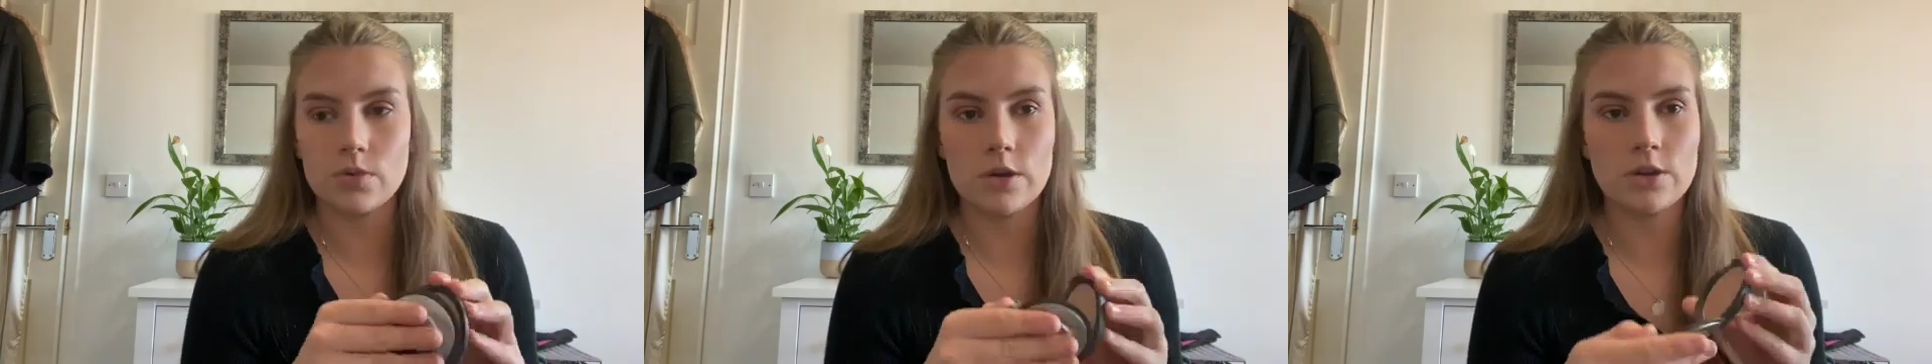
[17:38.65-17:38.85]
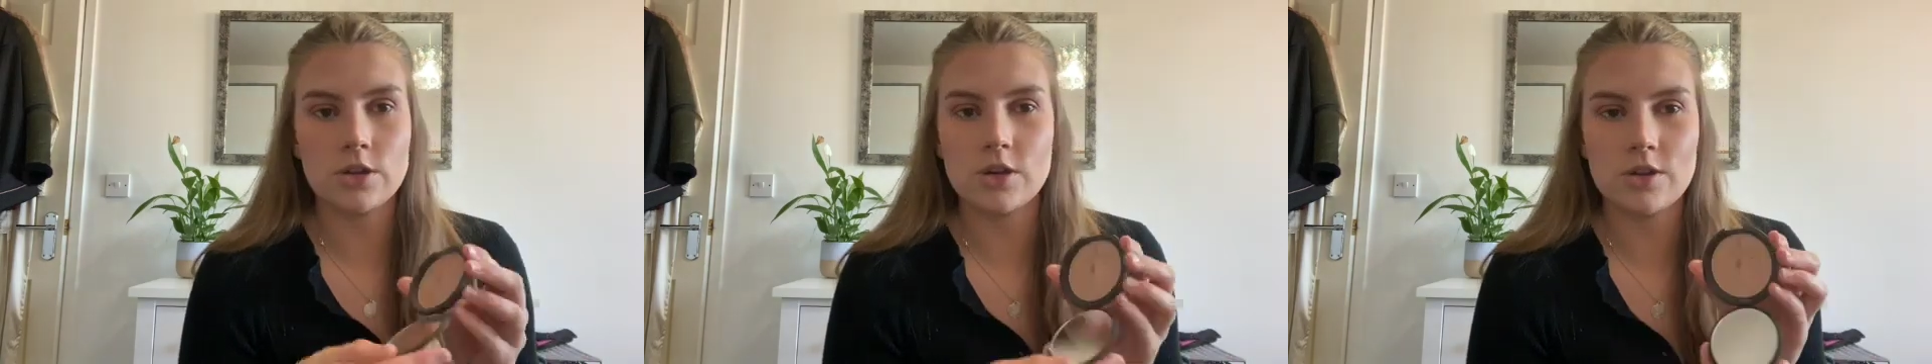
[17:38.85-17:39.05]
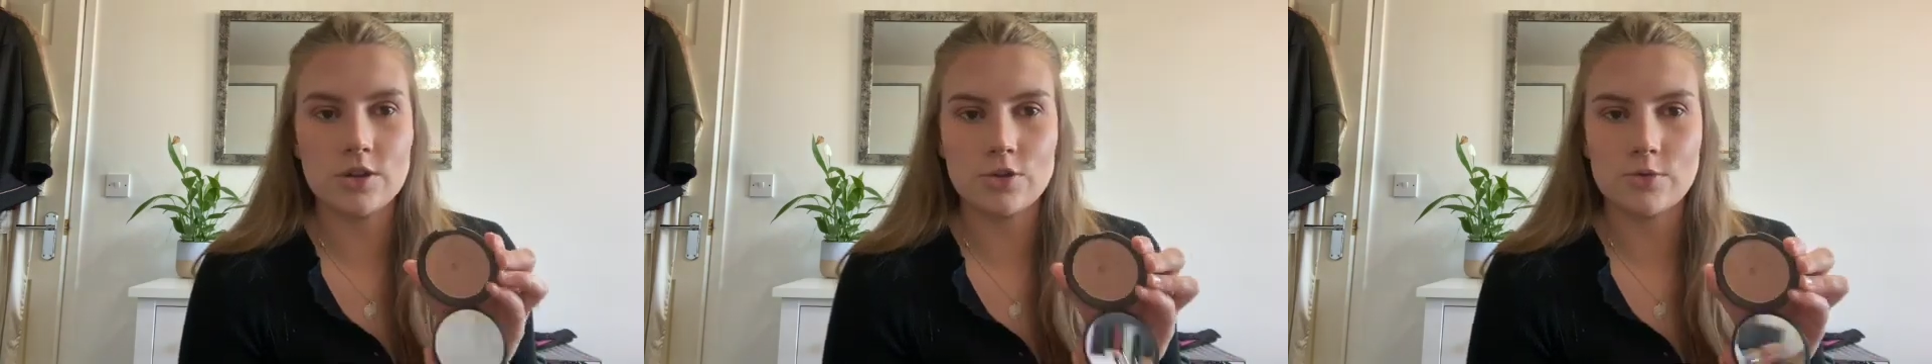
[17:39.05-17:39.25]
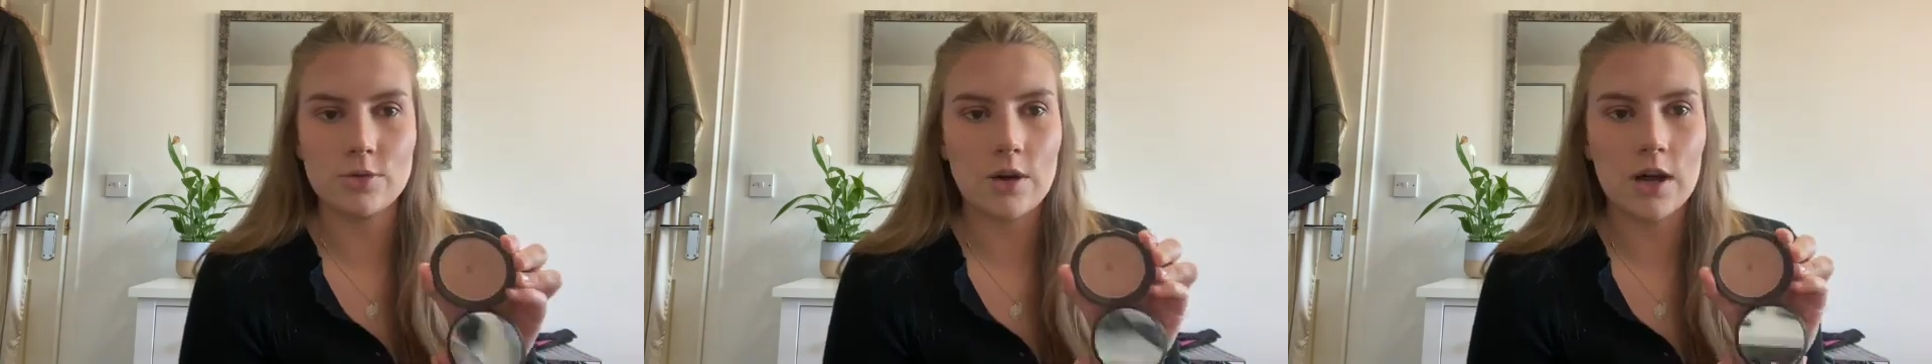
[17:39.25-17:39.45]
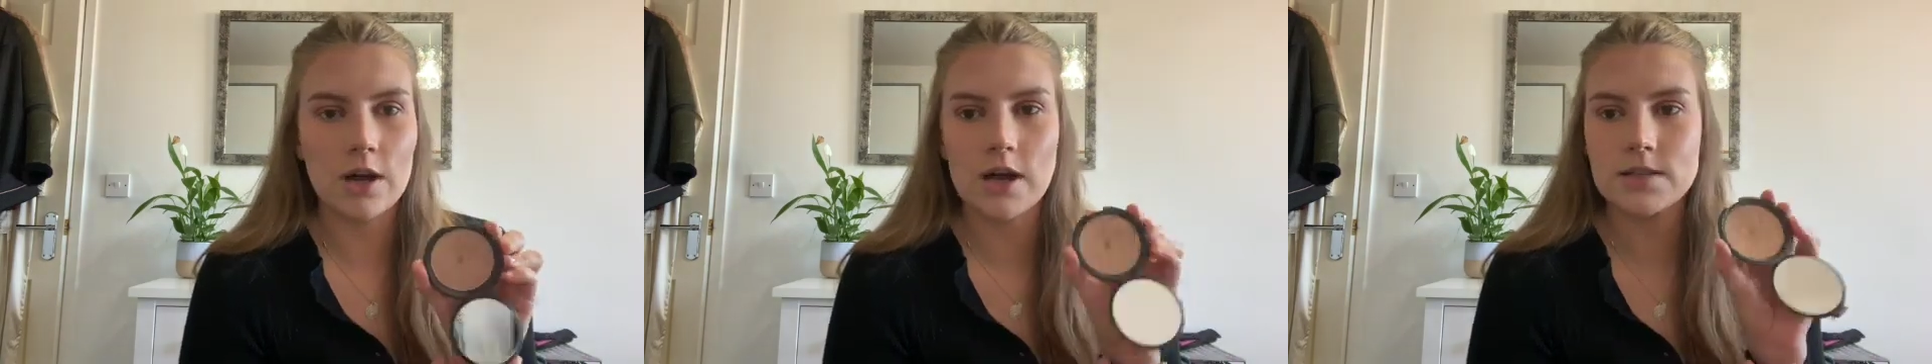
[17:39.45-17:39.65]
You know the normal
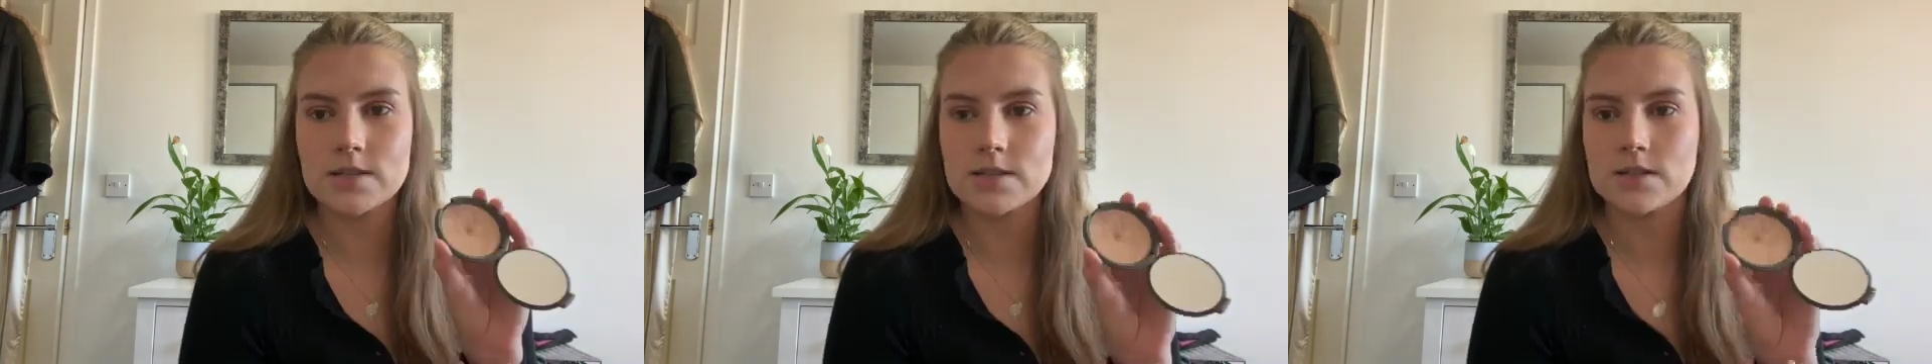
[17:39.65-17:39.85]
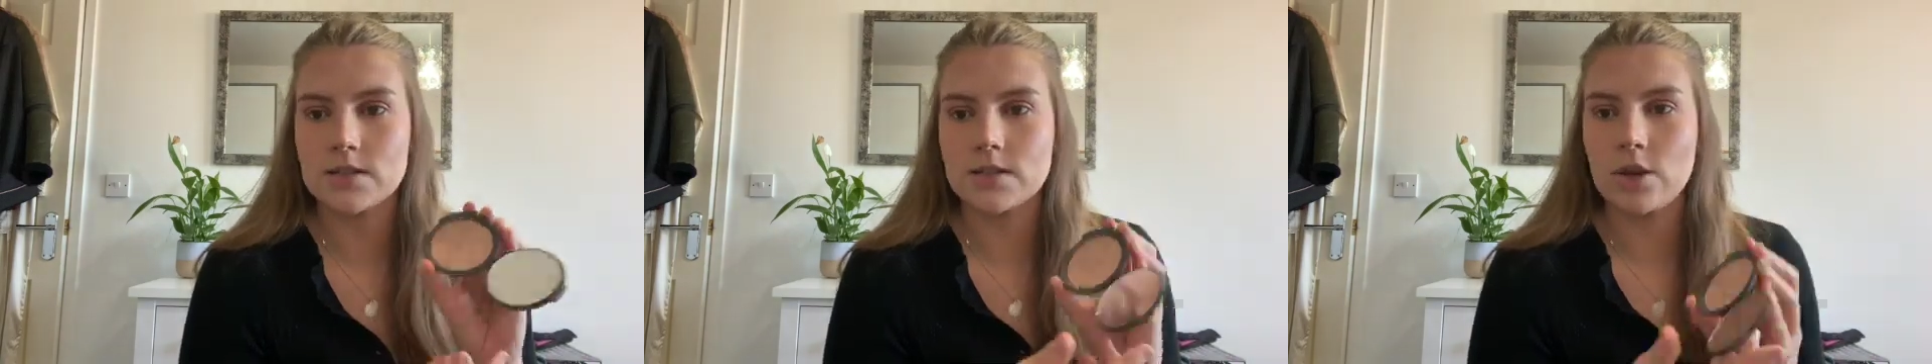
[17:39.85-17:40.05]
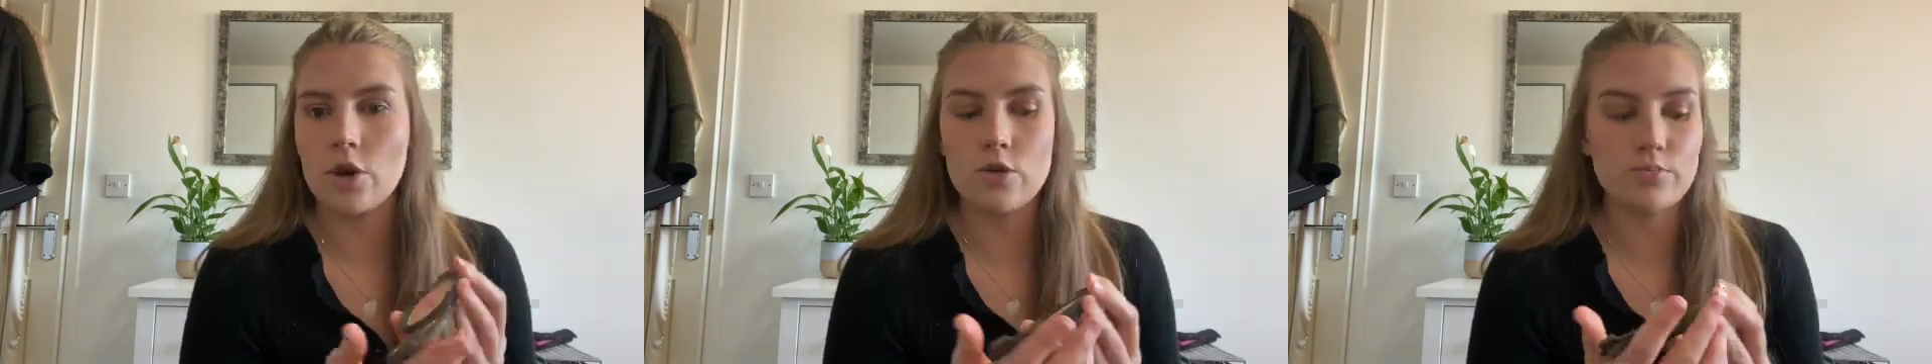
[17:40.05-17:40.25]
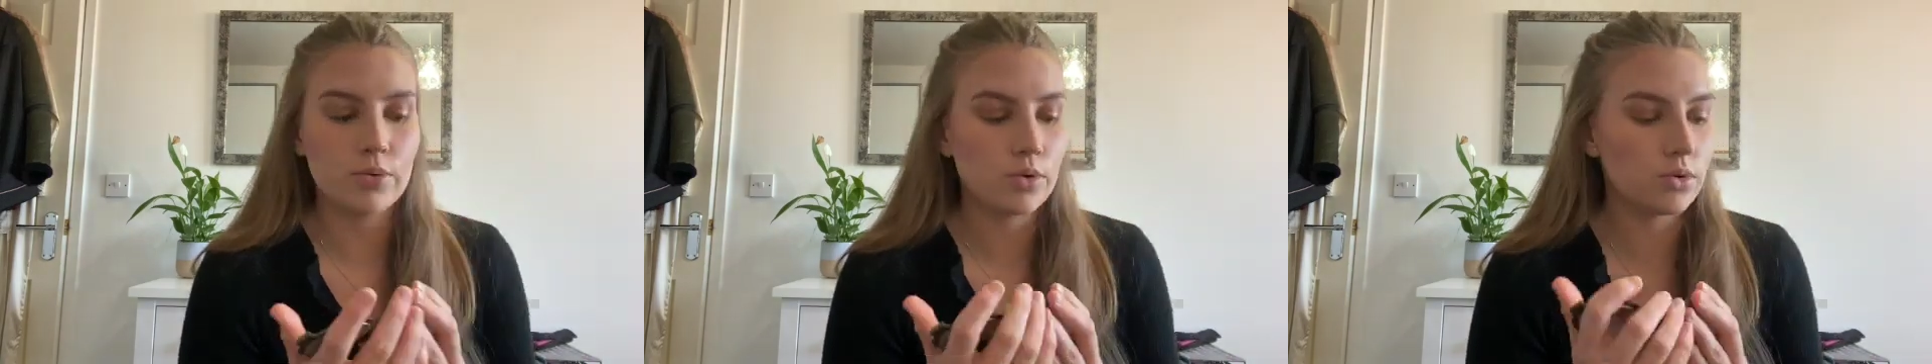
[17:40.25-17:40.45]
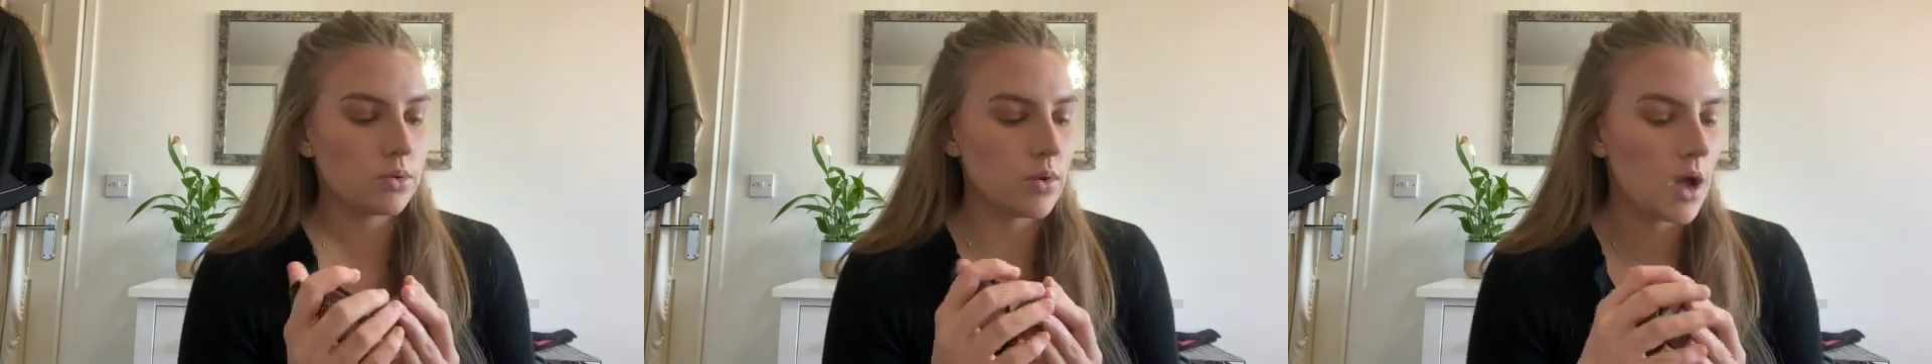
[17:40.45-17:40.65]
highlights. This is an
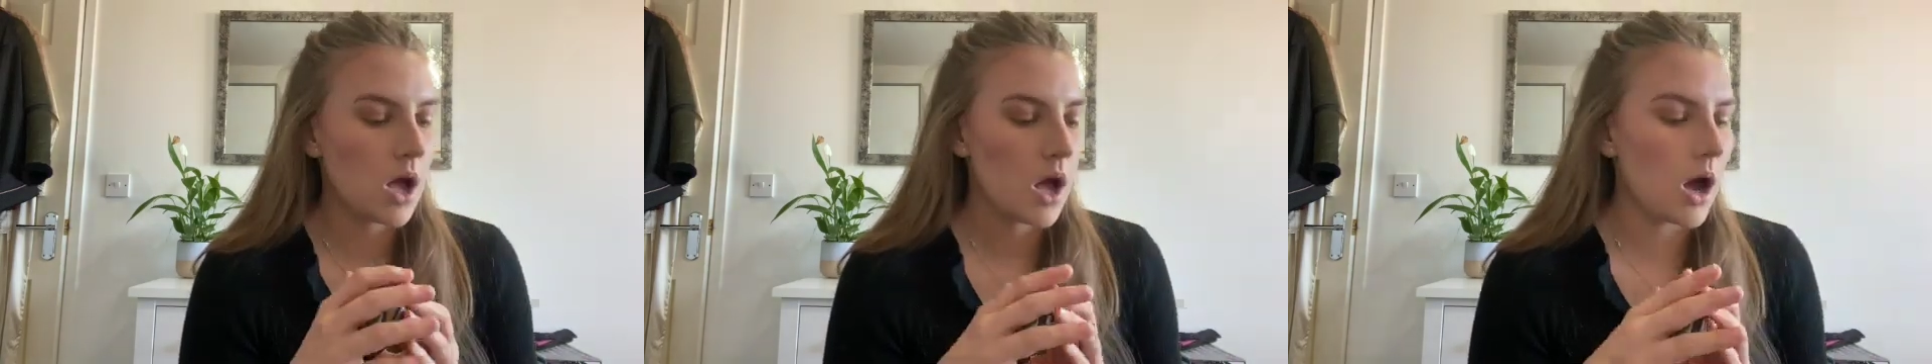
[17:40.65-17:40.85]
opal.